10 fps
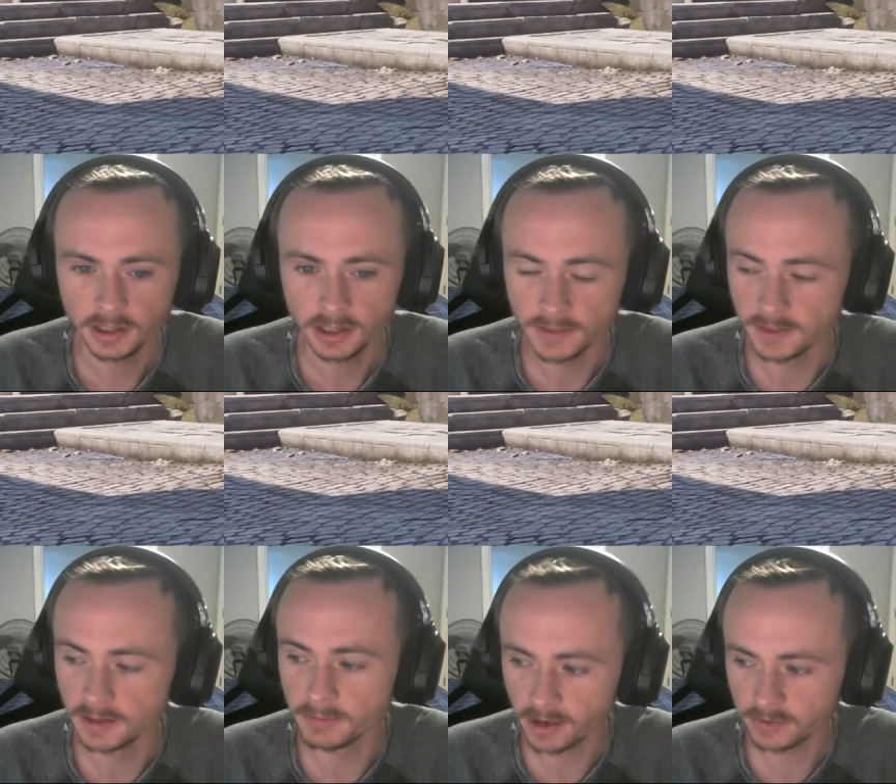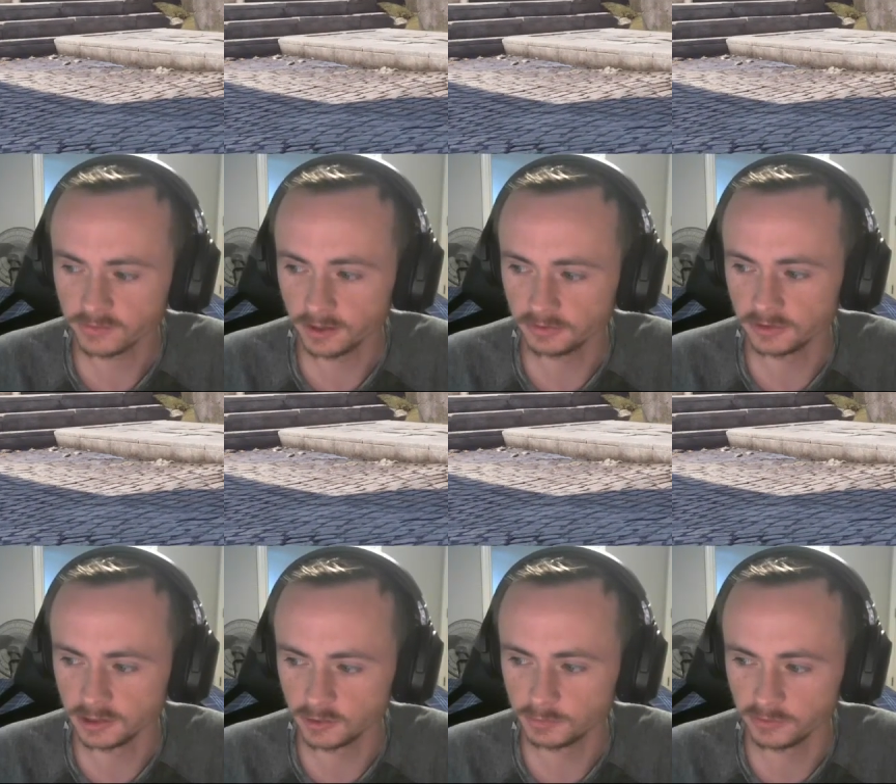and then max out the
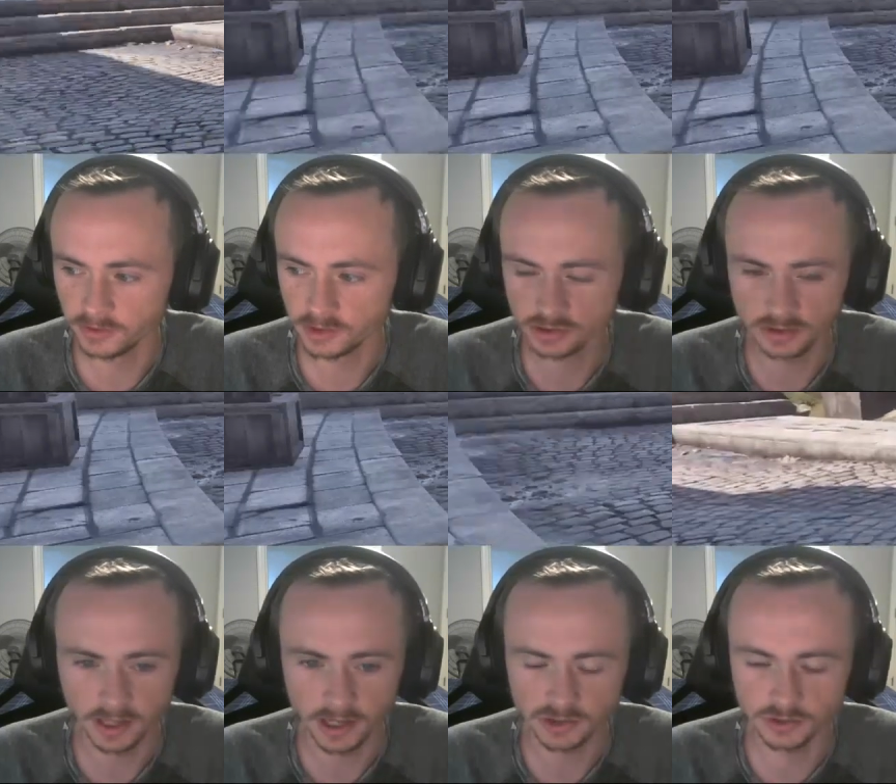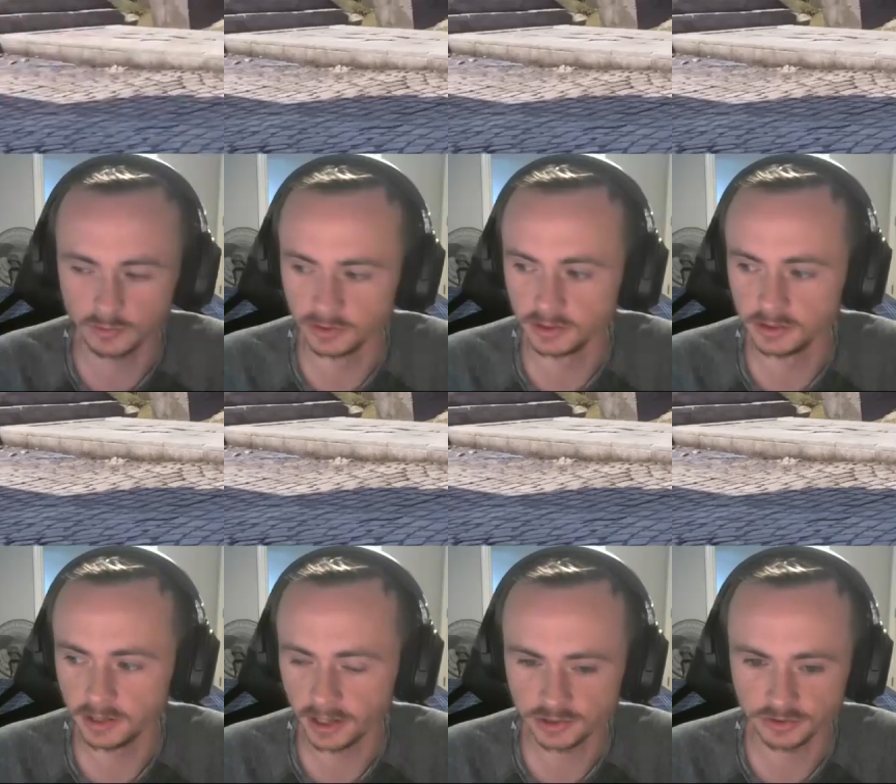disposition as you would
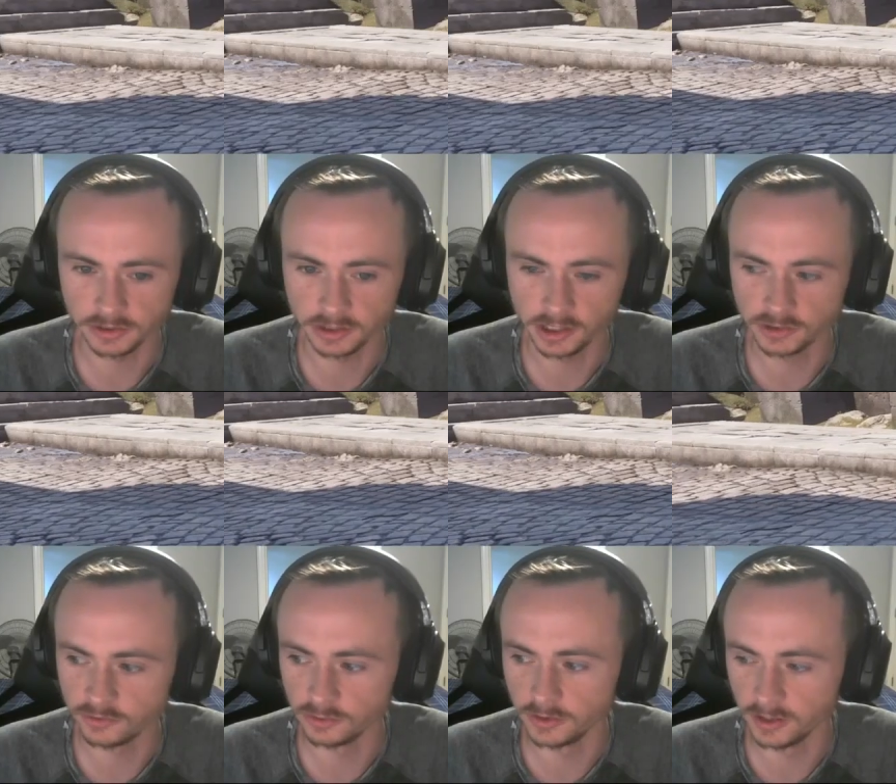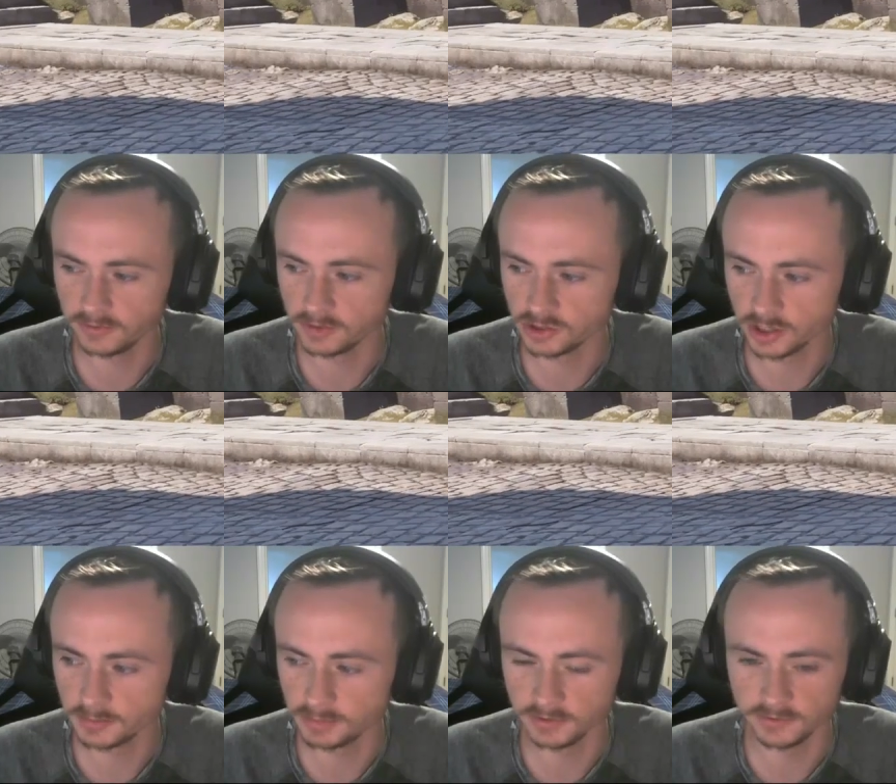naturally, and just do that to each
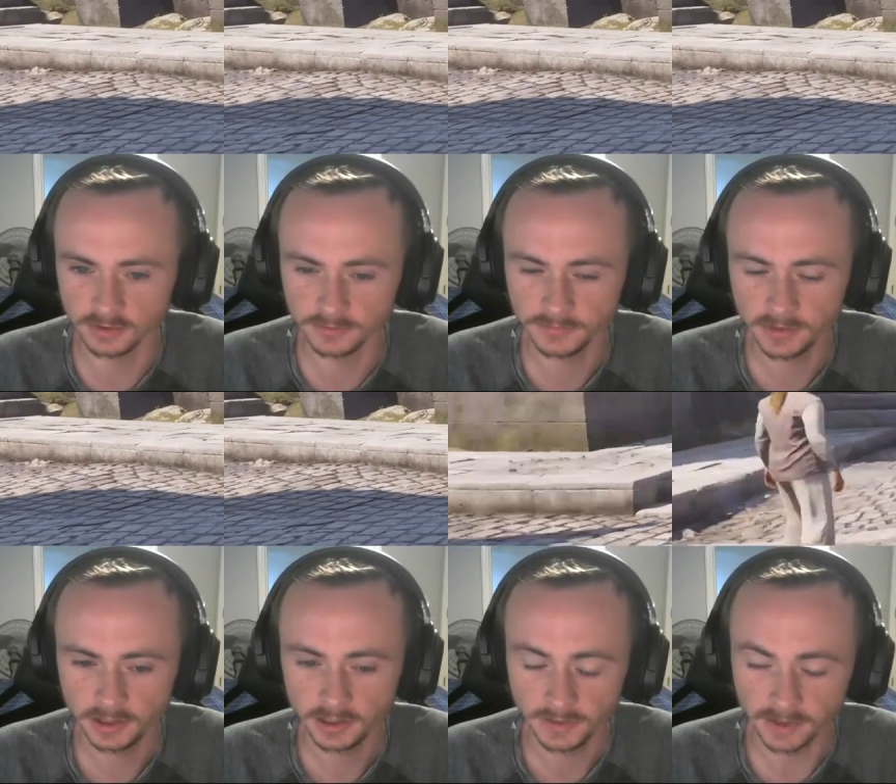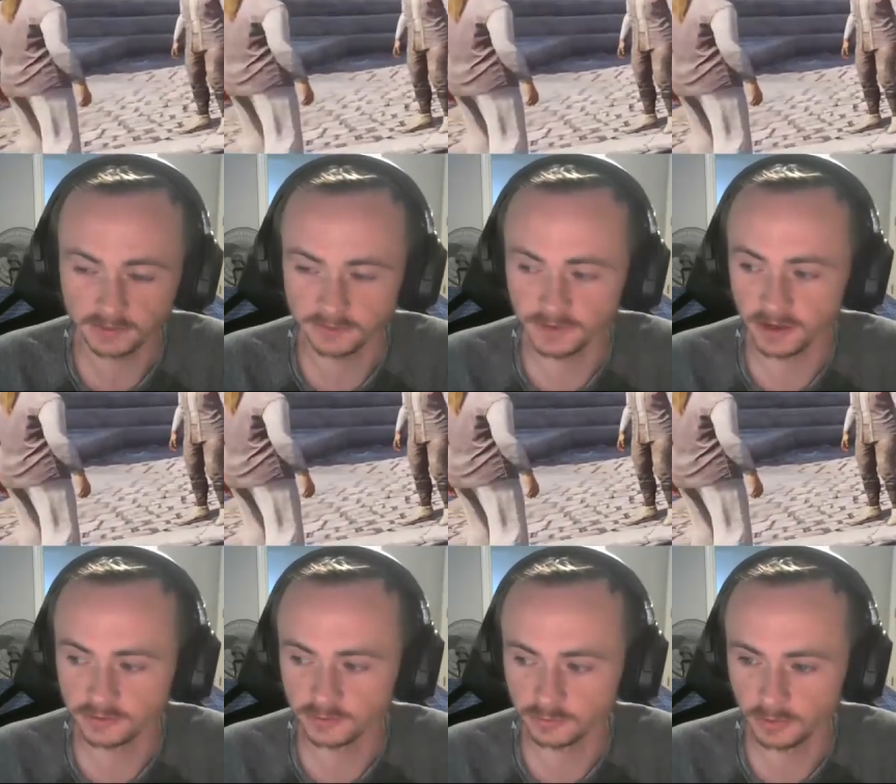NPC. That's the
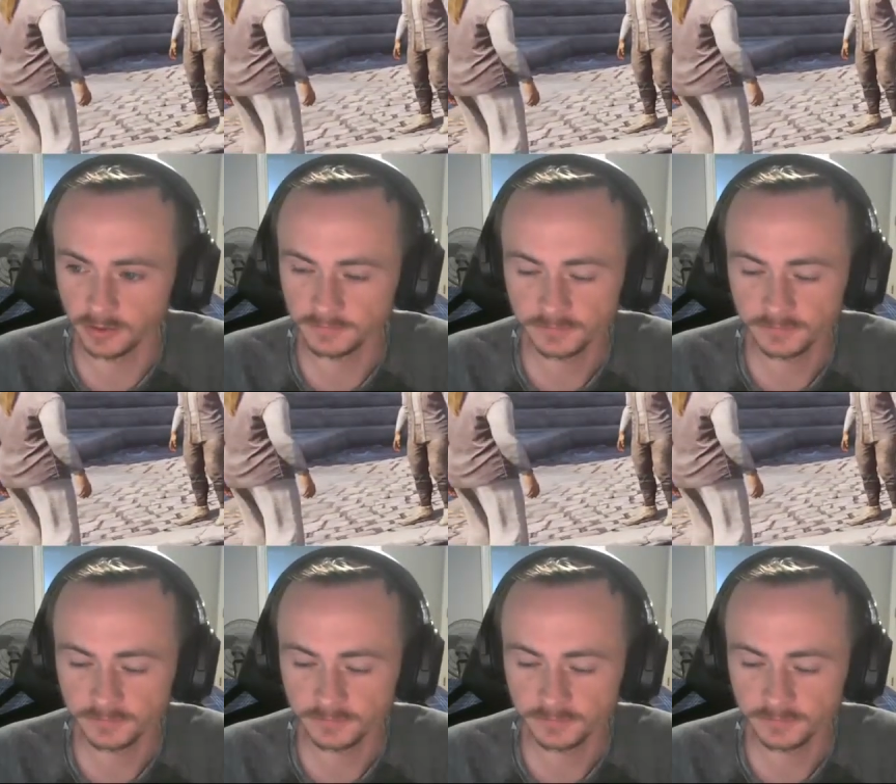fastest way.